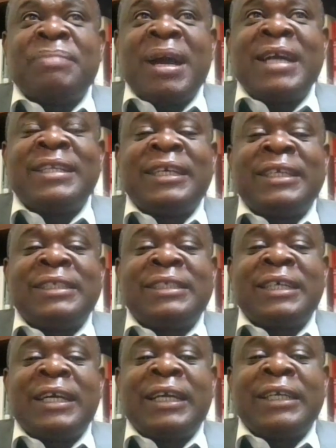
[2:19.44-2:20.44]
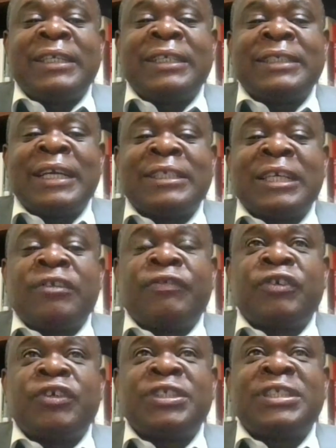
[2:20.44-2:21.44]
demand that he resigns. And
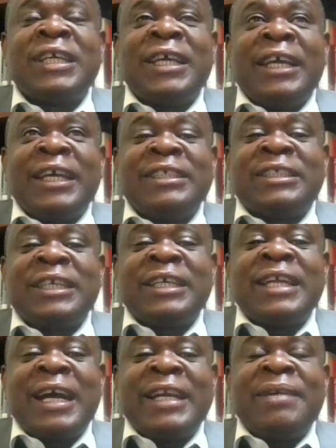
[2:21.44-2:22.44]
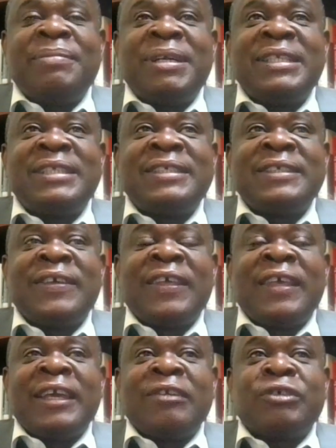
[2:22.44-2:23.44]
of course, he stayed adamant,
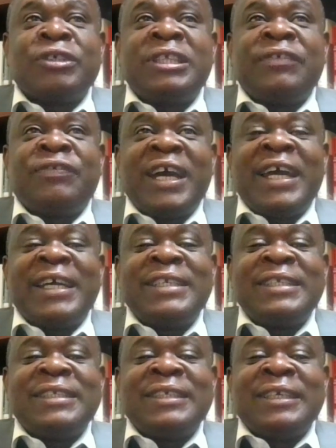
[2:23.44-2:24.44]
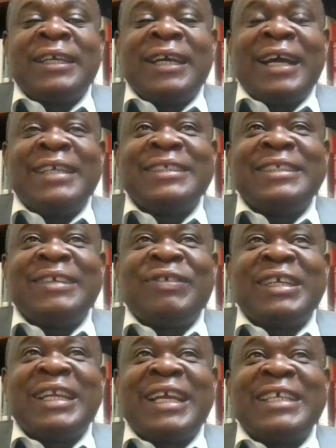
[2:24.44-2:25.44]
he was defiant until
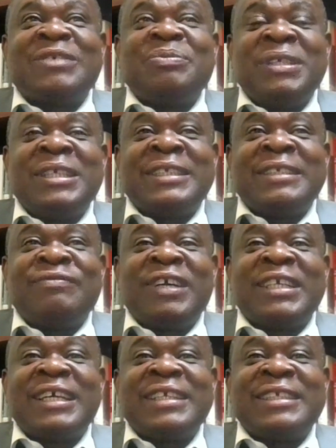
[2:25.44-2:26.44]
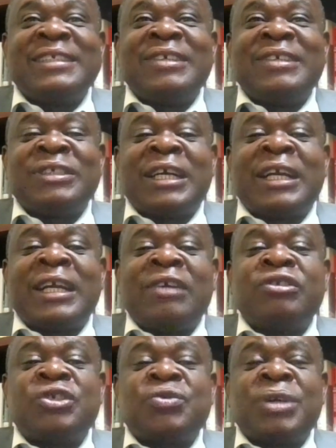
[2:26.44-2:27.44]
the very last minute. In fact, until there was a
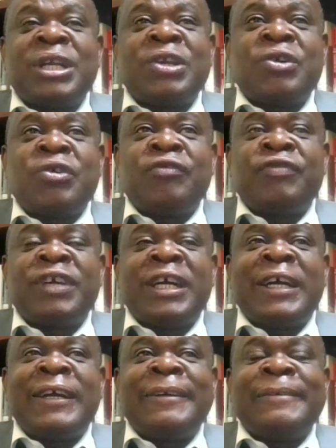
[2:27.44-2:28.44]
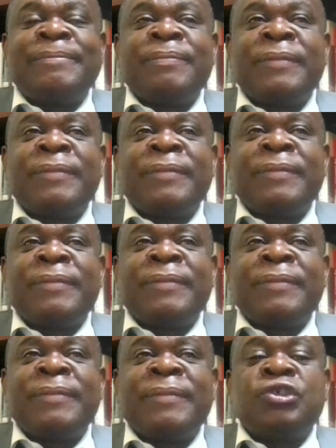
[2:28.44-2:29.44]
groundswell of
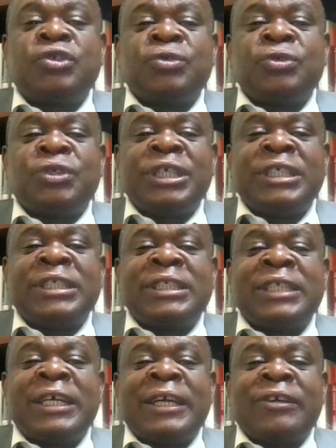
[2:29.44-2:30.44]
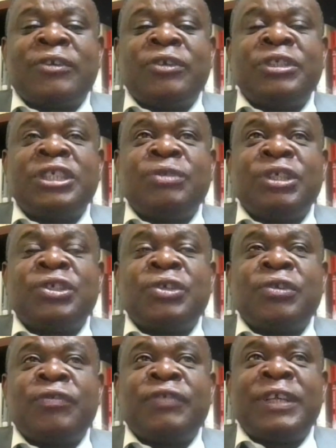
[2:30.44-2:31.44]
opposition to his
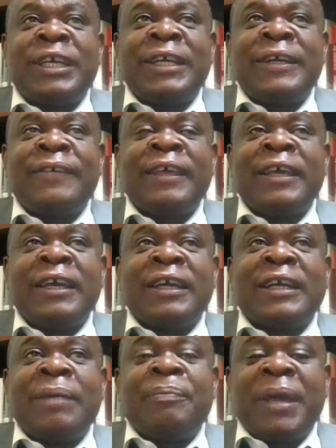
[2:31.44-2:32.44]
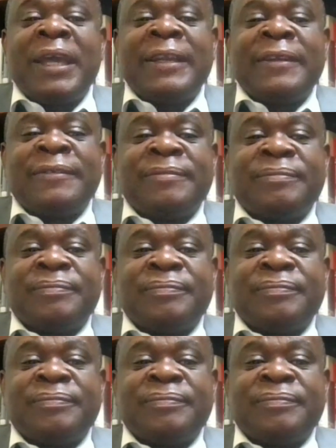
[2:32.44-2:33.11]
continuation of the campaign.